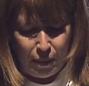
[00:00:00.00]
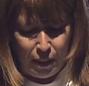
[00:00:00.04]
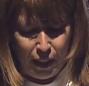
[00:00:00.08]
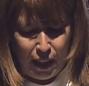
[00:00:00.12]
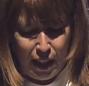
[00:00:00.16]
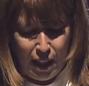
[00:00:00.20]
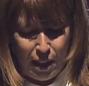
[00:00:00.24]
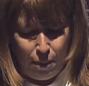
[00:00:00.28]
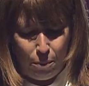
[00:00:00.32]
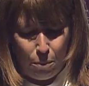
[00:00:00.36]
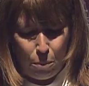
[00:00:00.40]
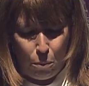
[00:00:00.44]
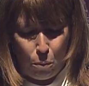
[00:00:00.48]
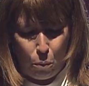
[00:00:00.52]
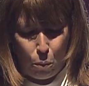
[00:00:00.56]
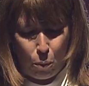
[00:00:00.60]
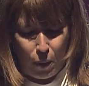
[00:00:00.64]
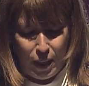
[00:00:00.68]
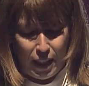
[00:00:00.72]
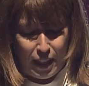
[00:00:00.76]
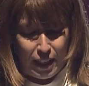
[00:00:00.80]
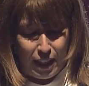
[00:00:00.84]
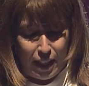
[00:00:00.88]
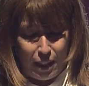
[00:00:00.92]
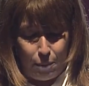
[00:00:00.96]
Um,
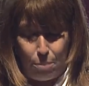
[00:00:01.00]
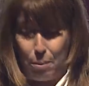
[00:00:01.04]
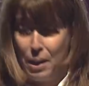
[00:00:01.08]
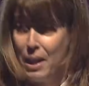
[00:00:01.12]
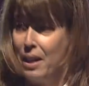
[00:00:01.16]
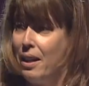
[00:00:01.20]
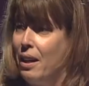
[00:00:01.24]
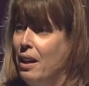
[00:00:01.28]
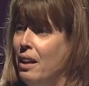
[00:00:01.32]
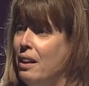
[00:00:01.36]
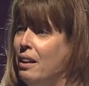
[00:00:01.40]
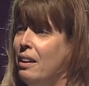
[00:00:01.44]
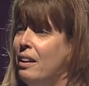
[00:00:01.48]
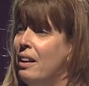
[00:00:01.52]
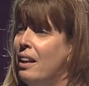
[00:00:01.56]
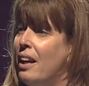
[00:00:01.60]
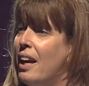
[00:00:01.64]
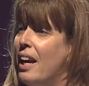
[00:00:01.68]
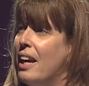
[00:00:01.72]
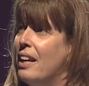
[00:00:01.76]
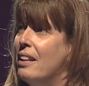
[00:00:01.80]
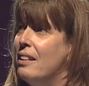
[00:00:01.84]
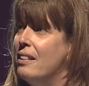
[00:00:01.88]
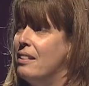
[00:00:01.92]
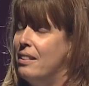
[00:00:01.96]
we at Beca
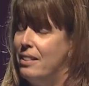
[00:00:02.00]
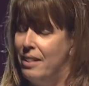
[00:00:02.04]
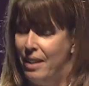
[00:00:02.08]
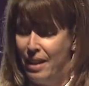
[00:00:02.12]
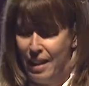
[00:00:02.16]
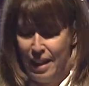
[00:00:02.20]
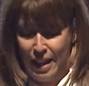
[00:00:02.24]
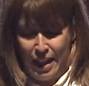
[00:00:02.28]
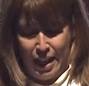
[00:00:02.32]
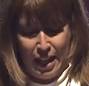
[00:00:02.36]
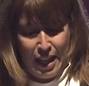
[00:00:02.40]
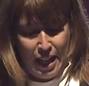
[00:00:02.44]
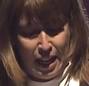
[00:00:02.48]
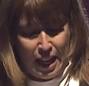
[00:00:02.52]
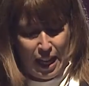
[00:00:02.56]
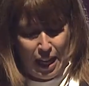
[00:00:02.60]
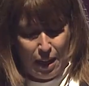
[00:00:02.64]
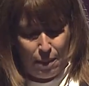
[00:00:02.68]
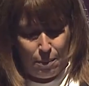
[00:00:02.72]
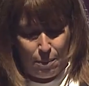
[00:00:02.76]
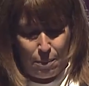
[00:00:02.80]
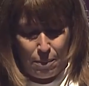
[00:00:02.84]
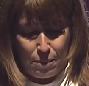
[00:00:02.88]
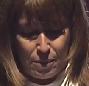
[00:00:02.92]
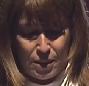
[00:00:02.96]
had
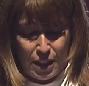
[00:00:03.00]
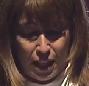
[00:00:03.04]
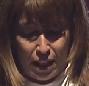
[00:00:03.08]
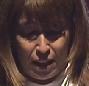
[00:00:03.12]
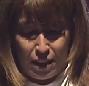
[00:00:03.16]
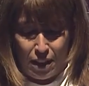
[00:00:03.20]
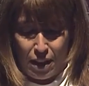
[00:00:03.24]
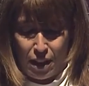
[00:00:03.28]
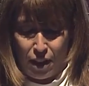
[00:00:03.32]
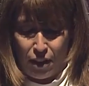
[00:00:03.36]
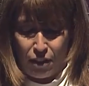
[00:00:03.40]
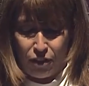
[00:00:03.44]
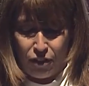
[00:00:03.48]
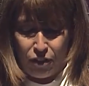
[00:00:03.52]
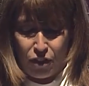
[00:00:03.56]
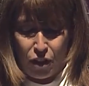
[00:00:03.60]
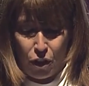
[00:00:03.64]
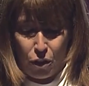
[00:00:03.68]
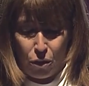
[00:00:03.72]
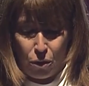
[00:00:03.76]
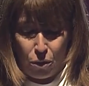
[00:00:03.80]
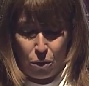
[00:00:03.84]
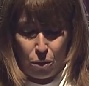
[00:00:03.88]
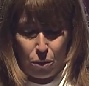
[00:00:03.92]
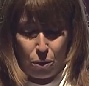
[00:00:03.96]
um, done a
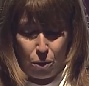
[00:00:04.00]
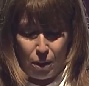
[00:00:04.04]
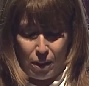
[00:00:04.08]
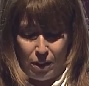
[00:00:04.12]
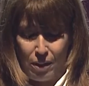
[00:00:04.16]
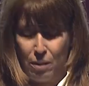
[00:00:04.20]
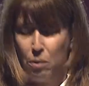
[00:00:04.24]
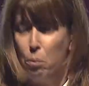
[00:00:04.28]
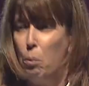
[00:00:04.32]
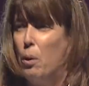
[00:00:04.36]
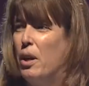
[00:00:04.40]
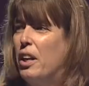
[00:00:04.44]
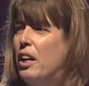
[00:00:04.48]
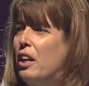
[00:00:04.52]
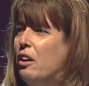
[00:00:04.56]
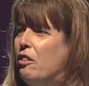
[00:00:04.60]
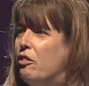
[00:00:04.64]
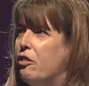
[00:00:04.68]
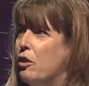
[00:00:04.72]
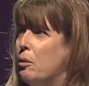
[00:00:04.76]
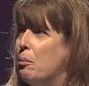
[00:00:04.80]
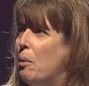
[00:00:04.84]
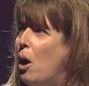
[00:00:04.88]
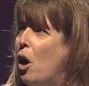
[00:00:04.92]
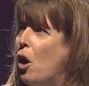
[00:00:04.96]
few working
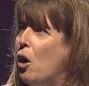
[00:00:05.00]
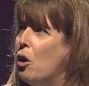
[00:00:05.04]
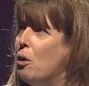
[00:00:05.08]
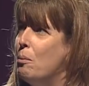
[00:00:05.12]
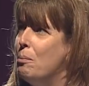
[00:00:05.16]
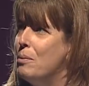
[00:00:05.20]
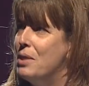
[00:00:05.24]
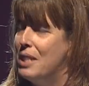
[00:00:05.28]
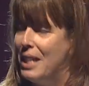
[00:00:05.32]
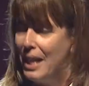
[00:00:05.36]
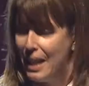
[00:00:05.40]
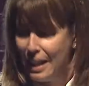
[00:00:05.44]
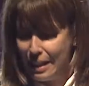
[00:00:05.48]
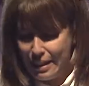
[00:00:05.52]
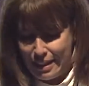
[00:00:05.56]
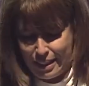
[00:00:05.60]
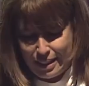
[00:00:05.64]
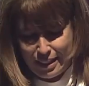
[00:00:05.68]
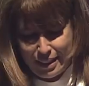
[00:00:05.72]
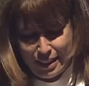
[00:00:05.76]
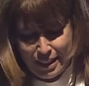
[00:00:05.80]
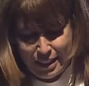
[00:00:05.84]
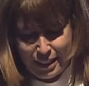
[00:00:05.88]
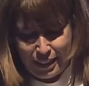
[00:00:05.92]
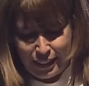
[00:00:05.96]
from home
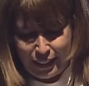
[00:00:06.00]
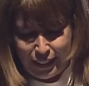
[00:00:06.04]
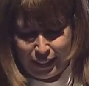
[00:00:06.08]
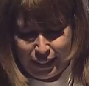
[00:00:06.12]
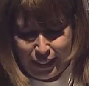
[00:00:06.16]
tests.